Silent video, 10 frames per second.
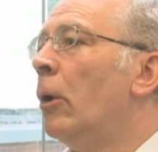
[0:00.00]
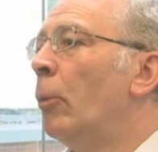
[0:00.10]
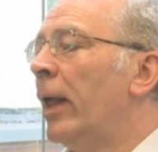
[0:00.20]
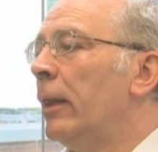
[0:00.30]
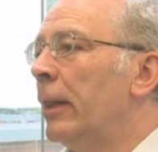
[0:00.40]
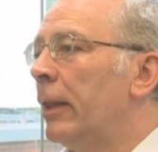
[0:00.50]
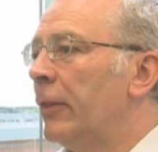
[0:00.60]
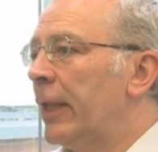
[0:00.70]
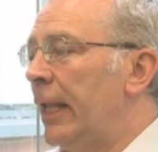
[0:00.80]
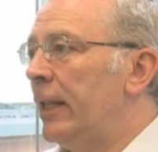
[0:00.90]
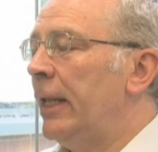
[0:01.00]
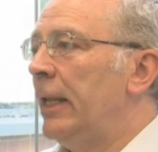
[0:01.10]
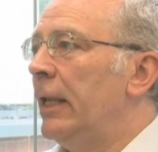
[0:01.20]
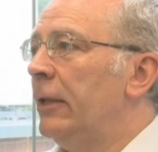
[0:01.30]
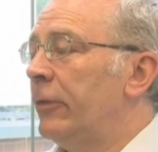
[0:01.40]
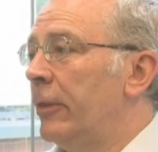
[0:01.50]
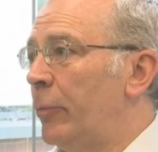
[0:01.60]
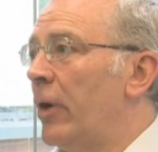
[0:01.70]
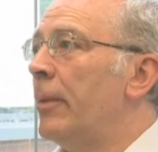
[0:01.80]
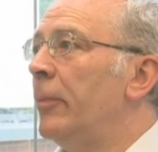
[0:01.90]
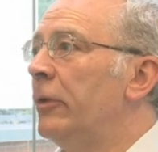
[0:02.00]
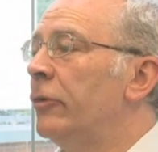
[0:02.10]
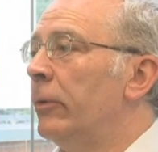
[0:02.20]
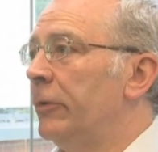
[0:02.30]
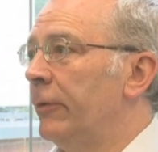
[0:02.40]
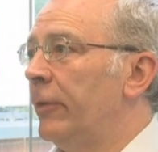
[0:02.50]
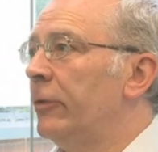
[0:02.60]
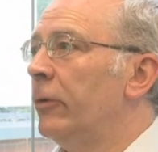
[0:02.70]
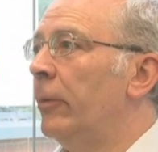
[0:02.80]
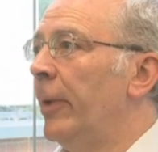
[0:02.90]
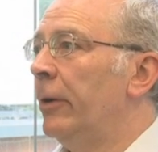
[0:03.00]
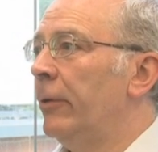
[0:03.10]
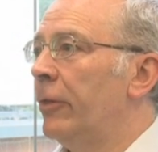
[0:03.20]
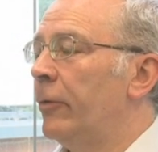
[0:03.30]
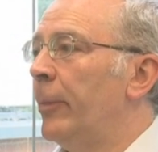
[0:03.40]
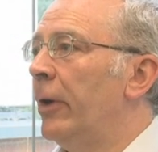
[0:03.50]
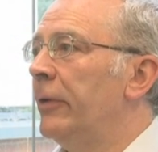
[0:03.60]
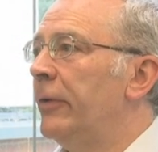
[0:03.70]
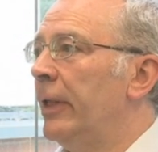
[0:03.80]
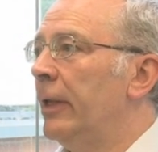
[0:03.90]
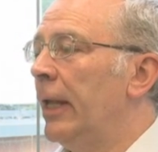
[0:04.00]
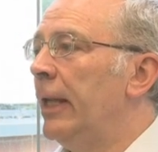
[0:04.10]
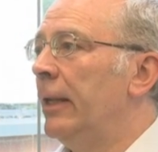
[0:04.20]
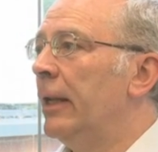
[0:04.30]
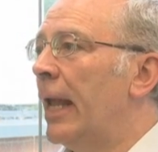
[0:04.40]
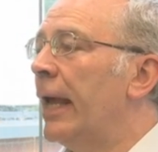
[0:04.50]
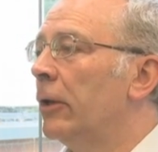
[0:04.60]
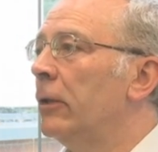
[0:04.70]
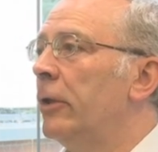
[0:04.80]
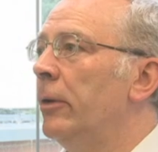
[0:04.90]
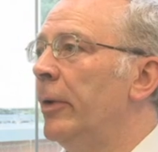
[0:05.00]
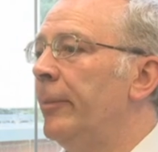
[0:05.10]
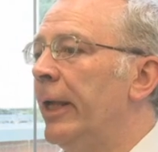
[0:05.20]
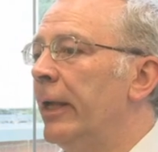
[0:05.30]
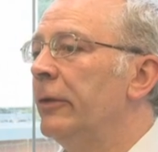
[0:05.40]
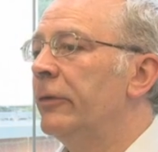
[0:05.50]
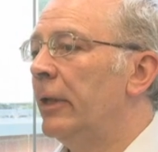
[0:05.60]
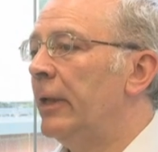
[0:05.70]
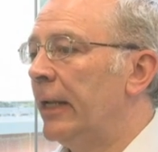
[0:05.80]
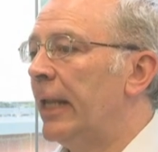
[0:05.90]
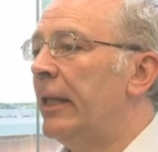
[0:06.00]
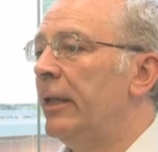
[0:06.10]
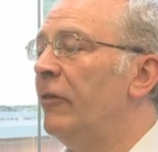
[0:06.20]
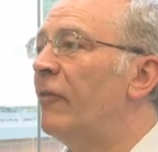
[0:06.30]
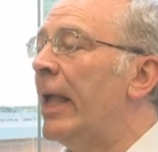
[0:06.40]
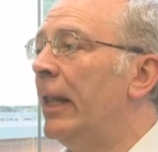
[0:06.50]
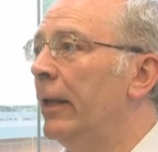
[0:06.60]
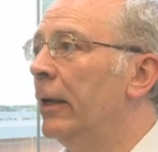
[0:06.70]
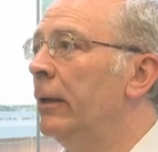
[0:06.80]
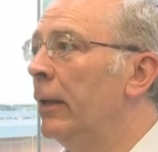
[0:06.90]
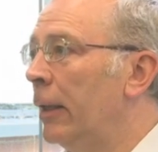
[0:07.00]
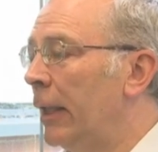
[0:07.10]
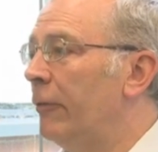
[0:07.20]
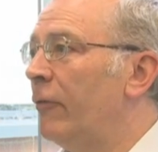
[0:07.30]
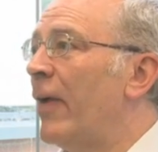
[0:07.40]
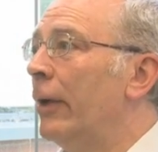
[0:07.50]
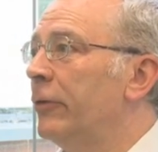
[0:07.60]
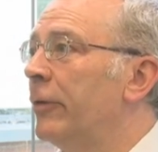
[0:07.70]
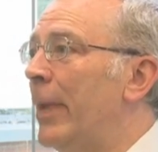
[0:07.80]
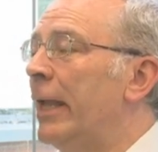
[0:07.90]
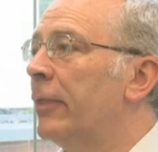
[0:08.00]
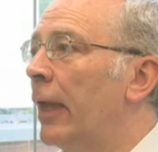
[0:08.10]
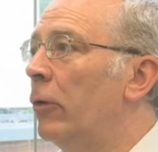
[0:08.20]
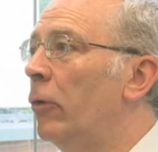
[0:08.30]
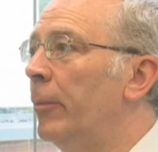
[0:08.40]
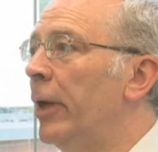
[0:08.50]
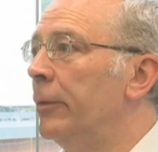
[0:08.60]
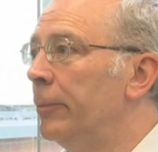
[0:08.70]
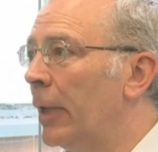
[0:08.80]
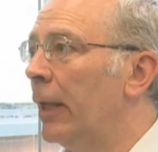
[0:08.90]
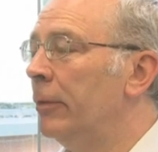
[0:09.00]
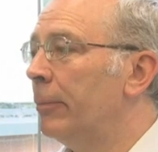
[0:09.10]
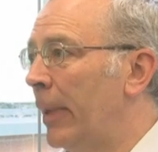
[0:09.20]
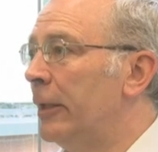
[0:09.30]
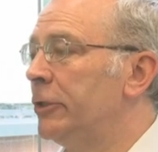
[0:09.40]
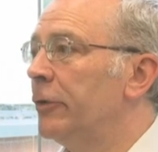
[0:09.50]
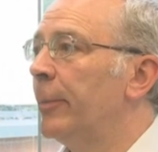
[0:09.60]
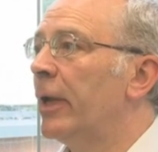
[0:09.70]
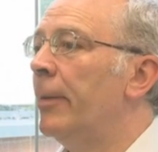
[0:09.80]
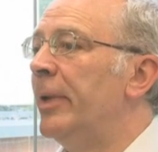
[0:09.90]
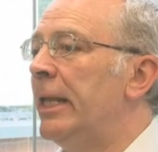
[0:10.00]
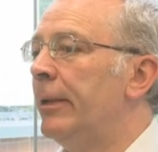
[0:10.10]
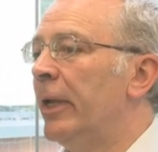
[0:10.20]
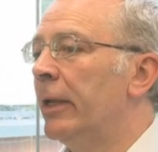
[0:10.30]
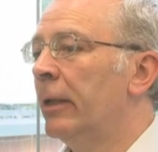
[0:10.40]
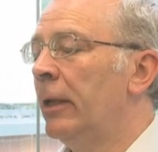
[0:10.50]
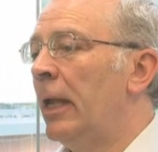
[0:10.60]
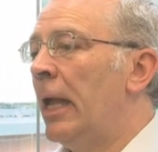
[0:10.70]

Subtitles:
Well, the kidney is the primary source of this hormone erythropoietin in adult human beings, and in kidney failure it fails to make that hormone and patients become anemic.